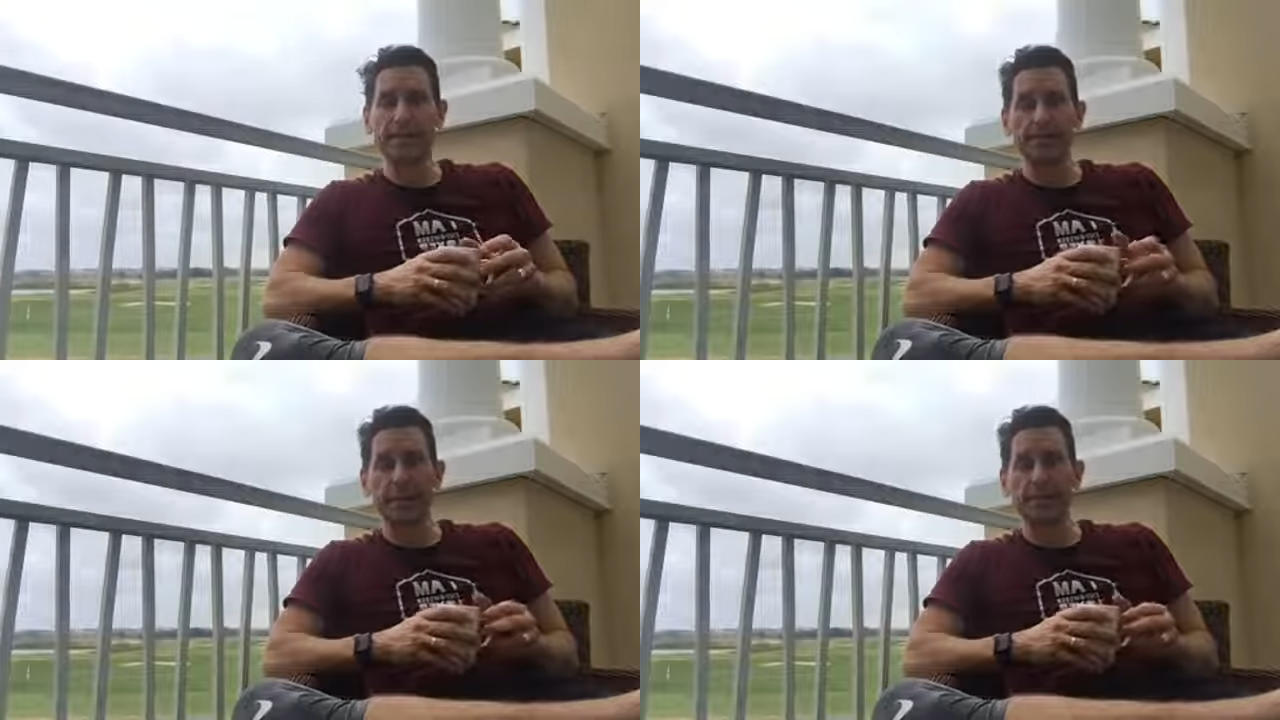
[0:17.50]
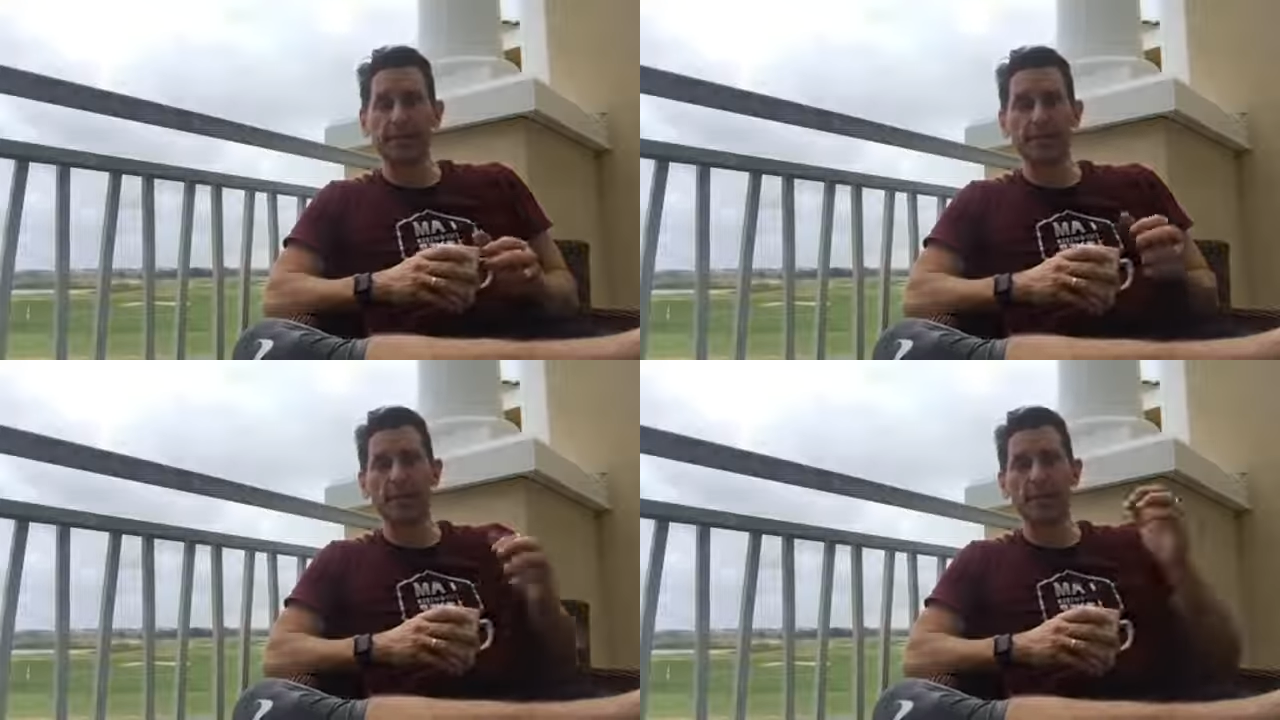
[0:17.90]
Gate, just
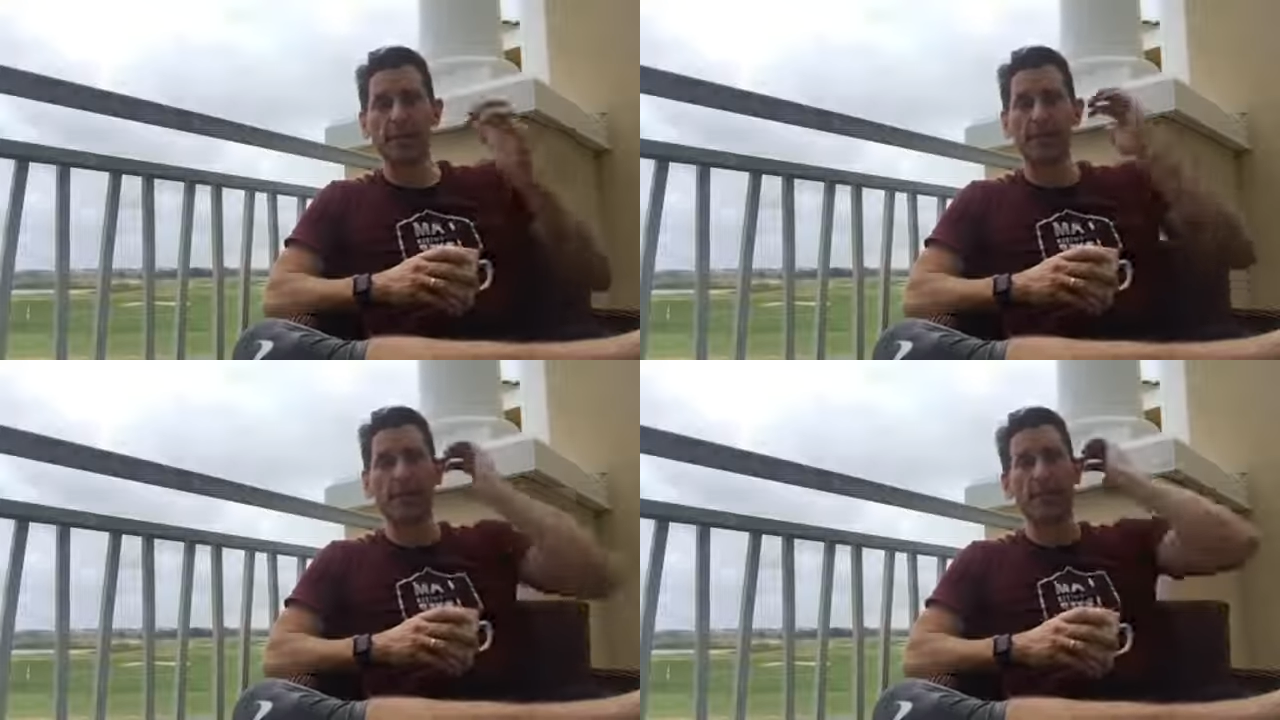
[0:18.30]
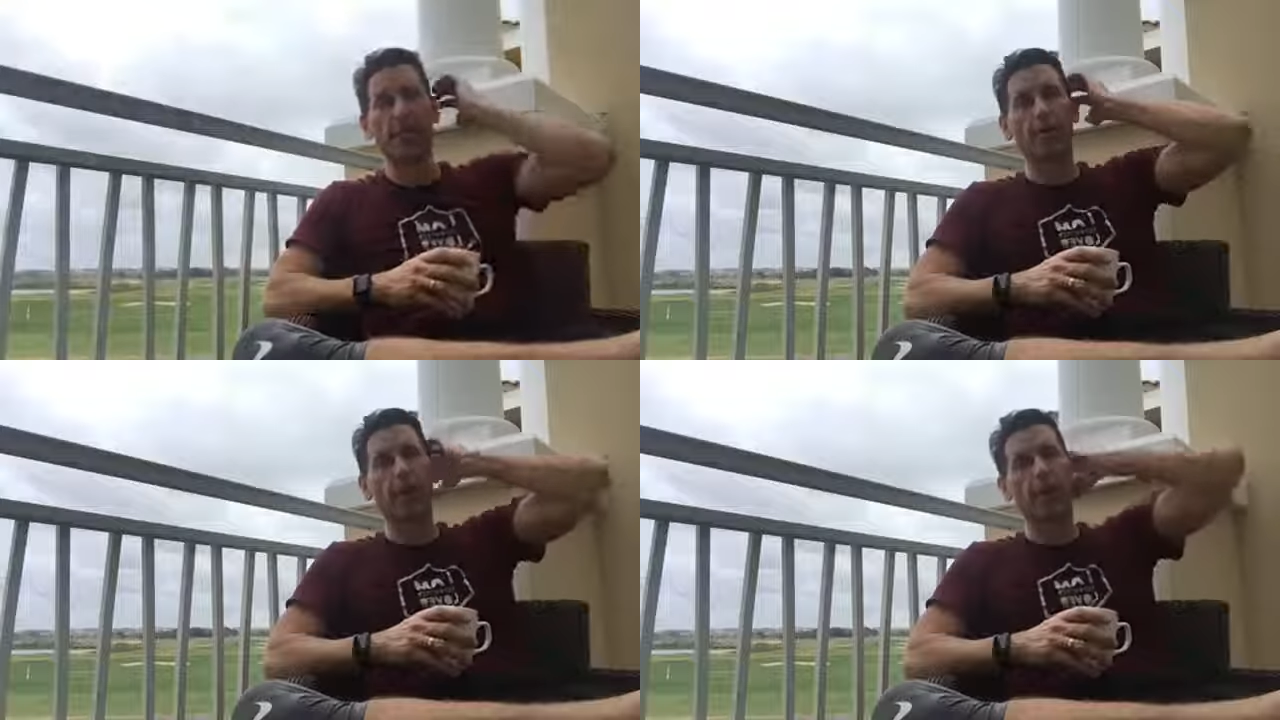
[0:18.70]
south of
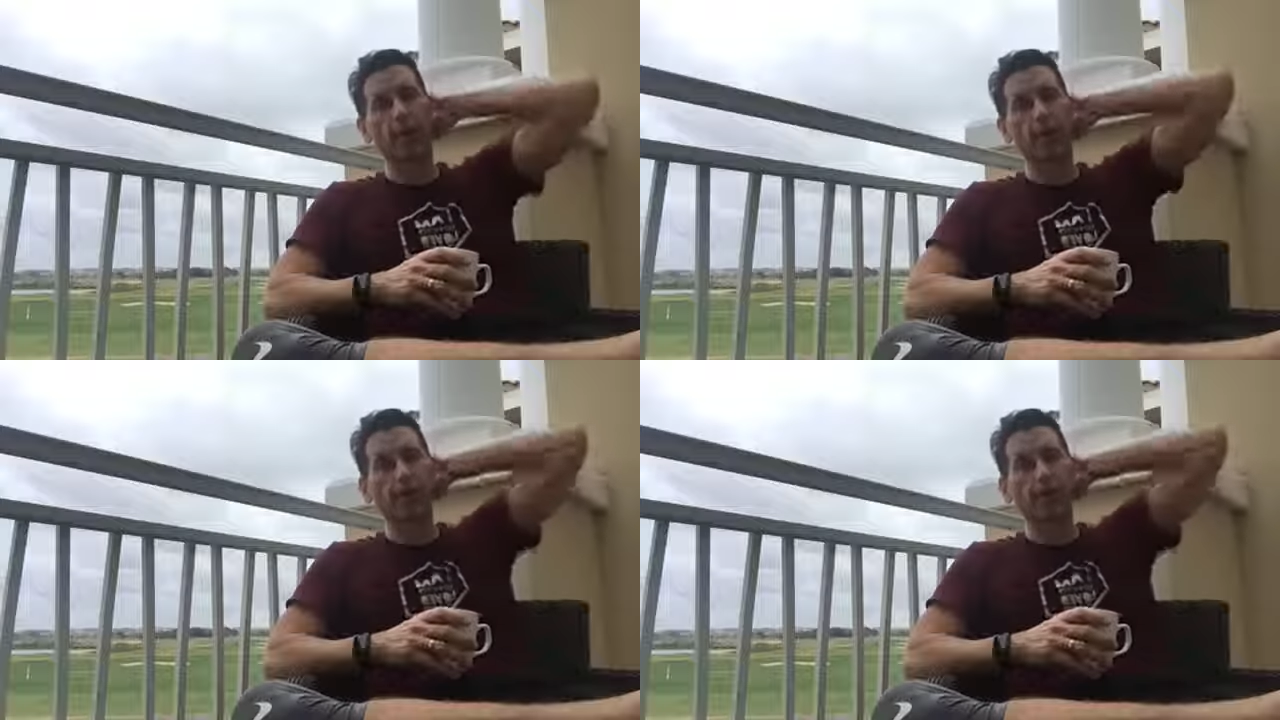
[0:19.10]
Orlando,